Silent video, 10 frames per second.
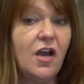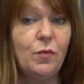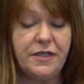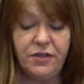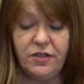
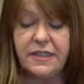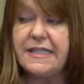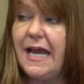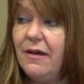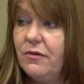When you look
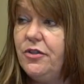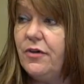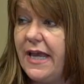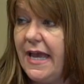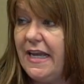down, you
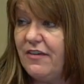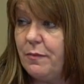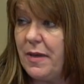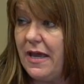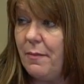can have
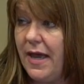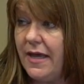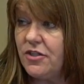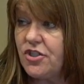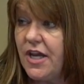a bare
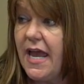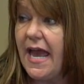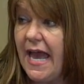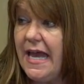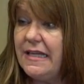patch,
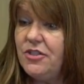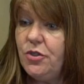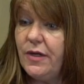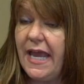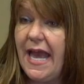and
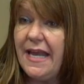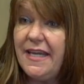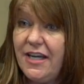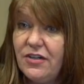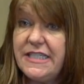you can
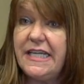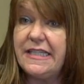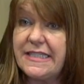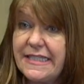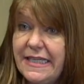irritate
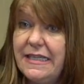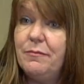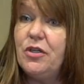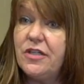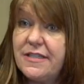the skin,
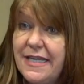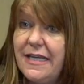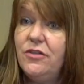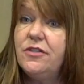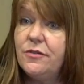because
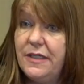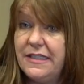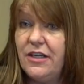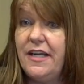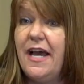then you're doing
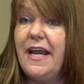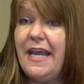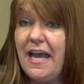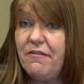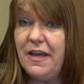it on. And I
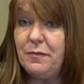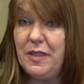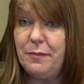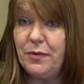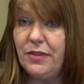have had
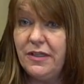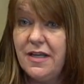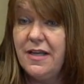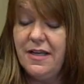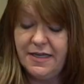people
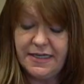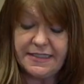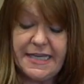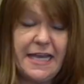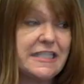
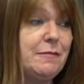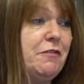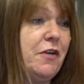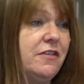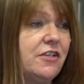text me
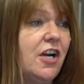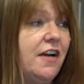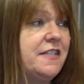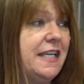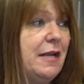
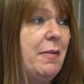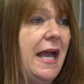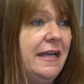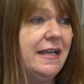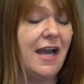photographs in a
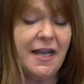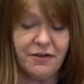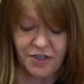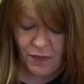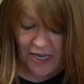panic. I
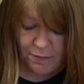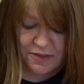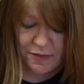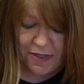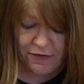don't know what
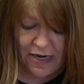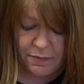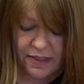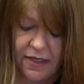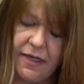happened to my
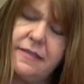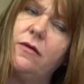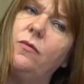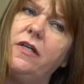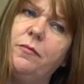rabbit. And
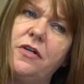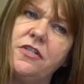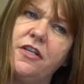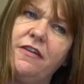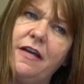were you
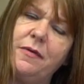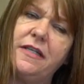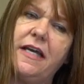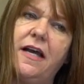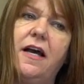brushing your rabbit?
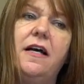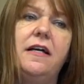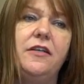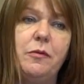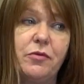Yeah,
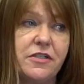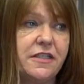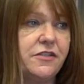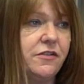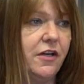you brushed
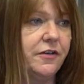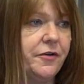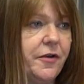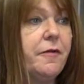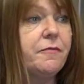it too long.
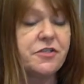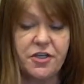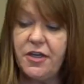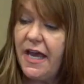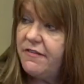So
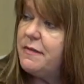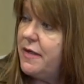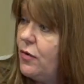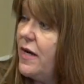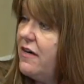you have to
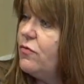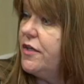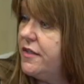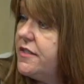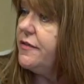be aware of
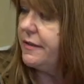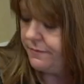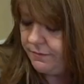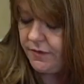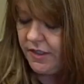what you're
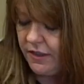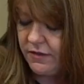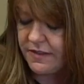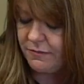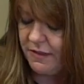doing.
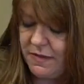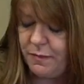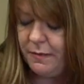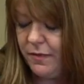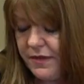Sometimes
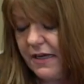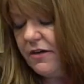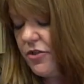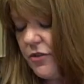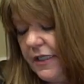people, they're
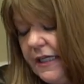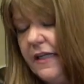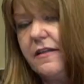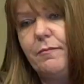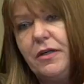enjoying
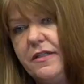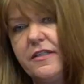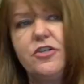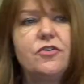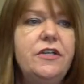it, the
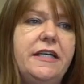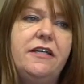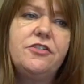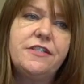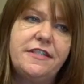bunny's enjoying it,
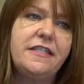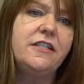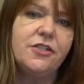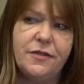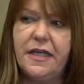you're just
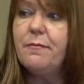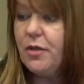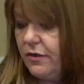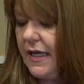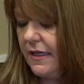sitting doing it,
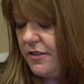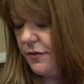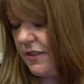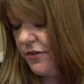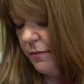but you can't do
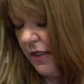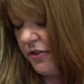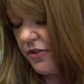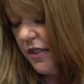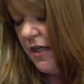it too much.